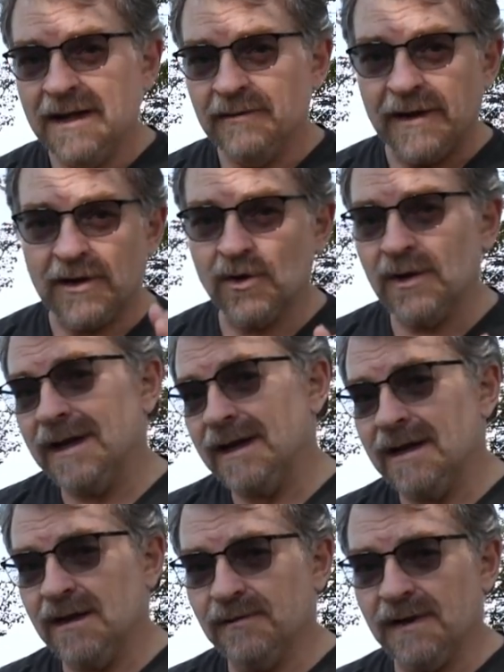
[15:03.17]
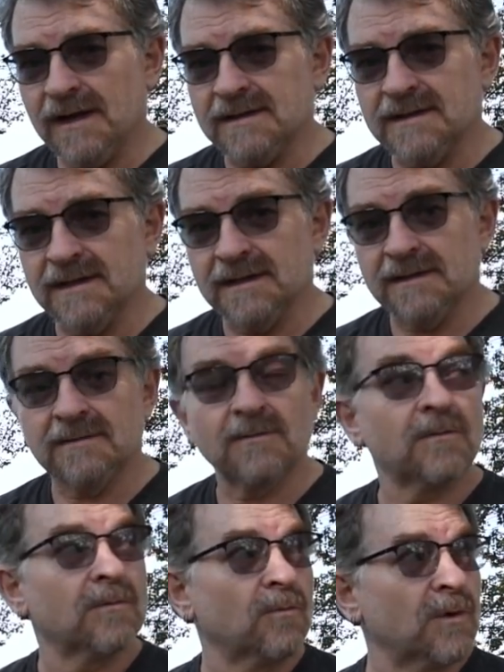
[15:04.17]
If I couldn't get enough light here,
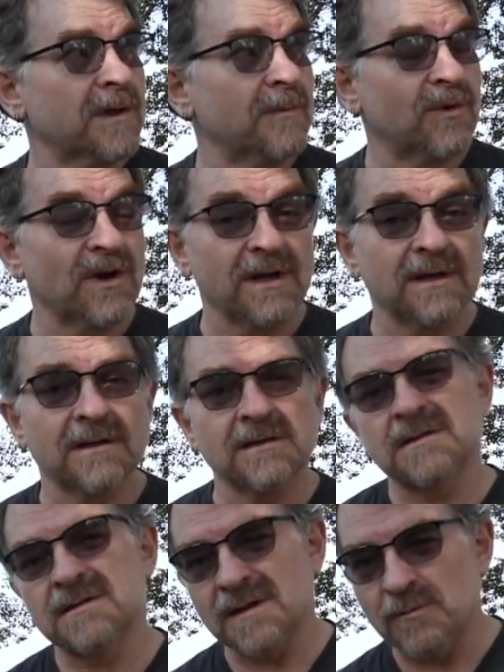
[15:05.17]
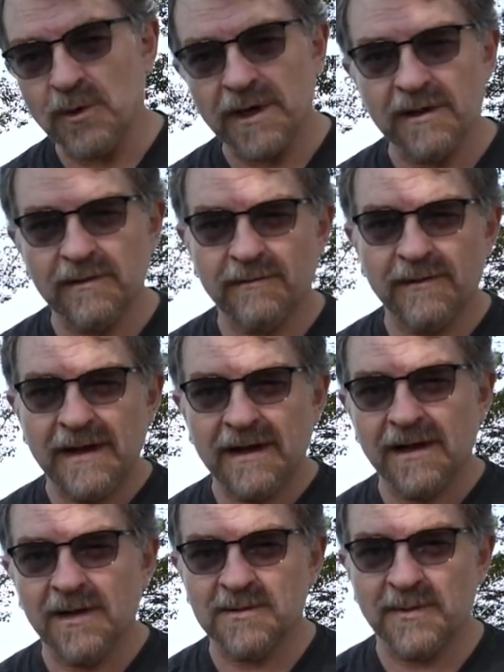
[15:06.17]
with the umbrella because I'm working fairly
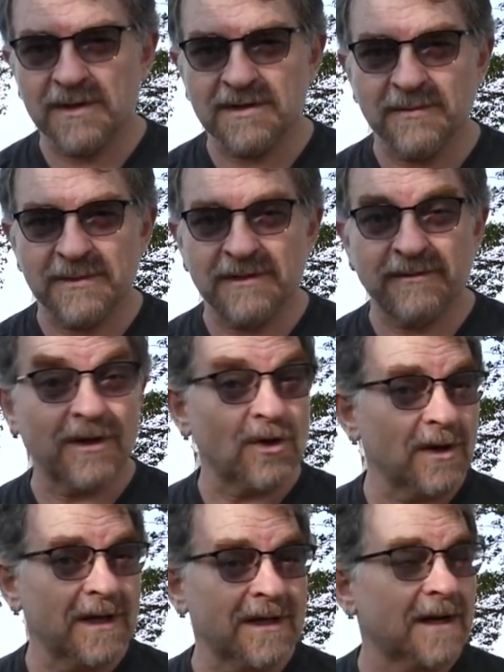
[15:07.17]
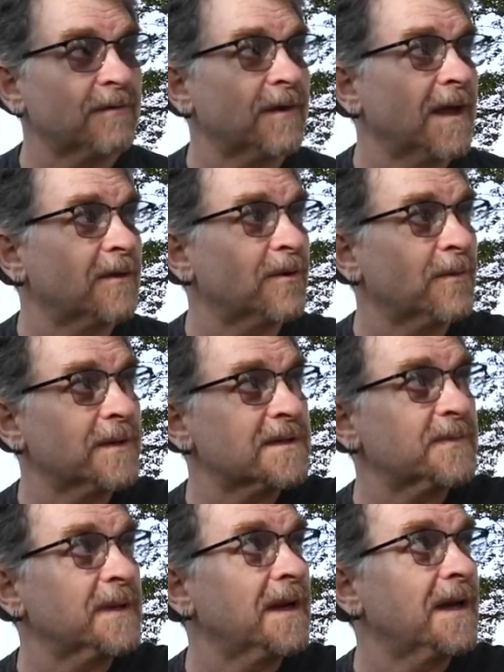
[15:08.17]
close proximity. If I couldn't get enough light from the
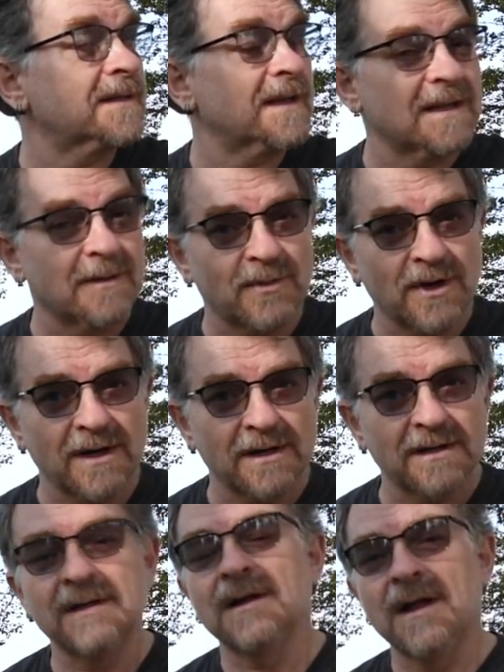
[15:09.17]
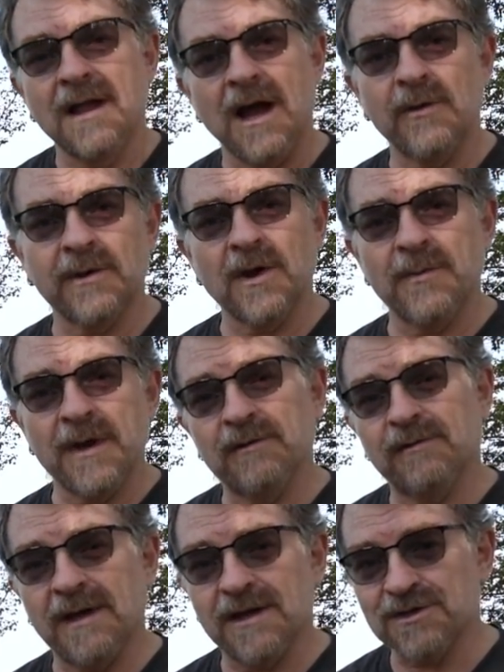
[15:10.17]
speed light in the umbrella, I would go bare
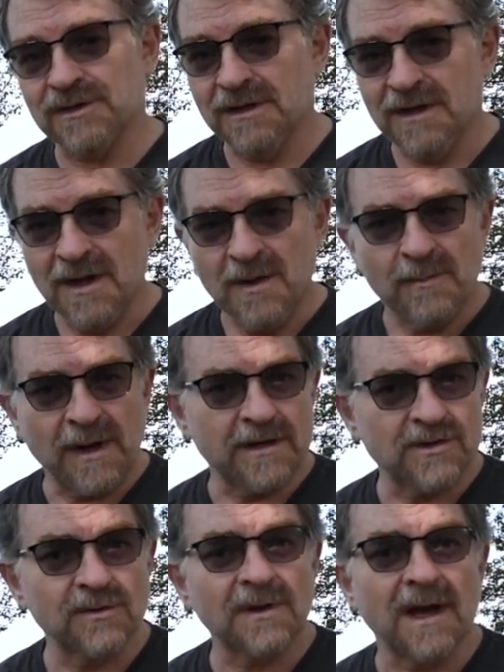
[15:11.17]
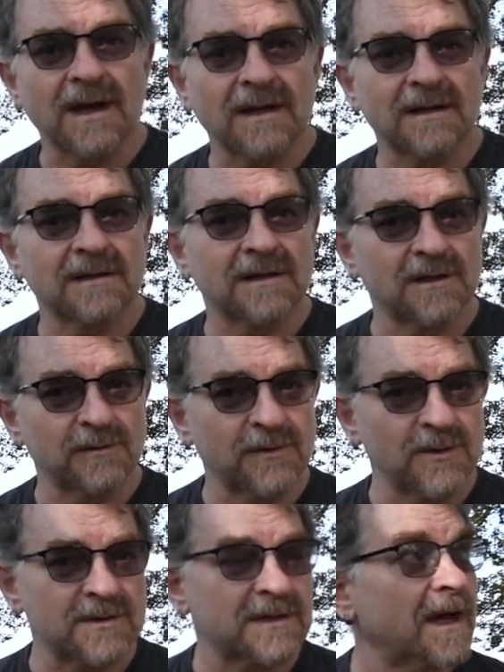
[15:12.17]
flash. But I do like a
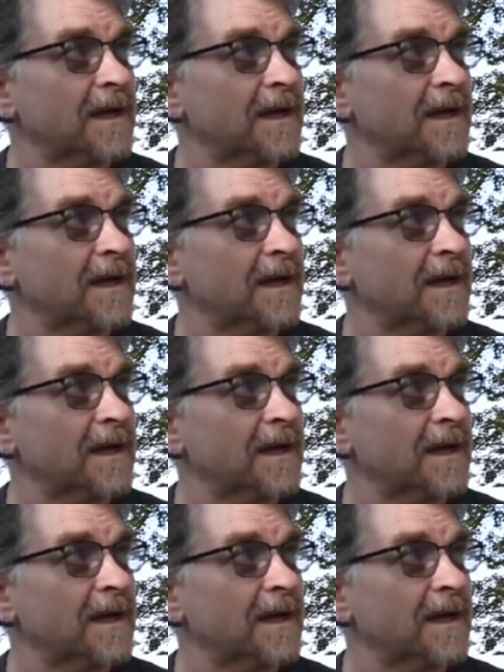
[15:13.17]
diffused